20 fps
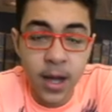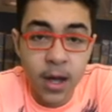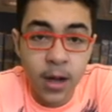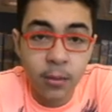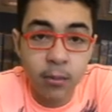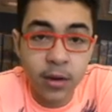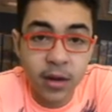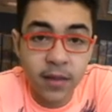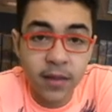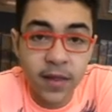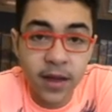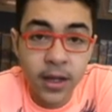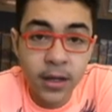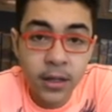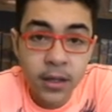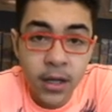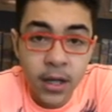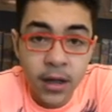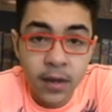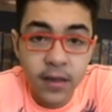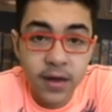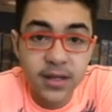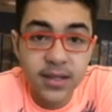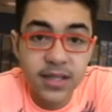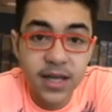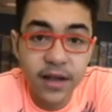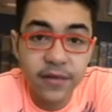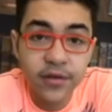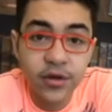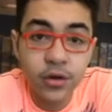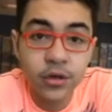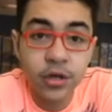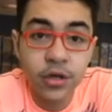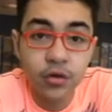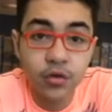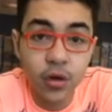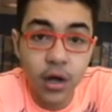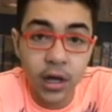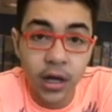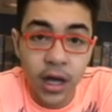But then the staff turned into
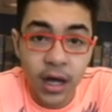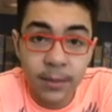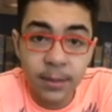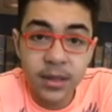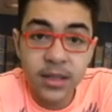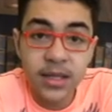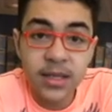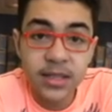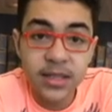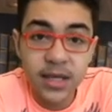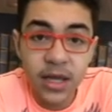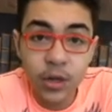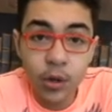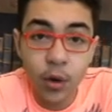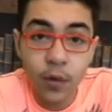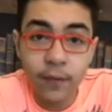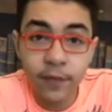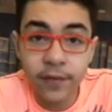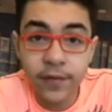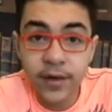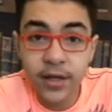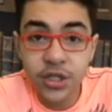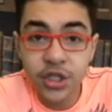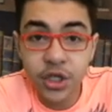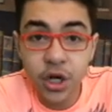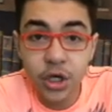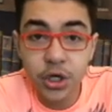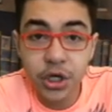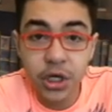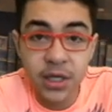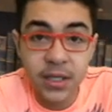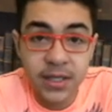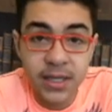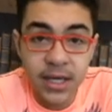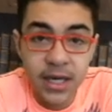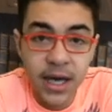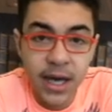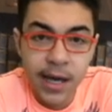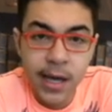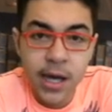a lion, but instead of charging
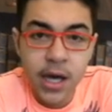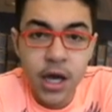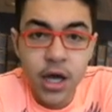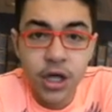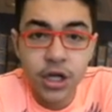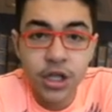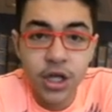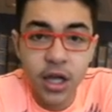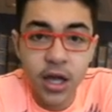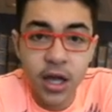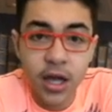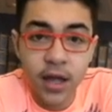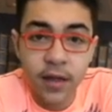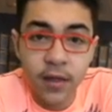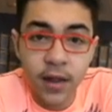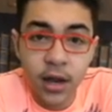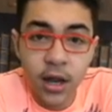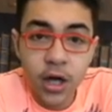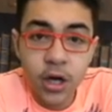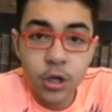Zia, the lion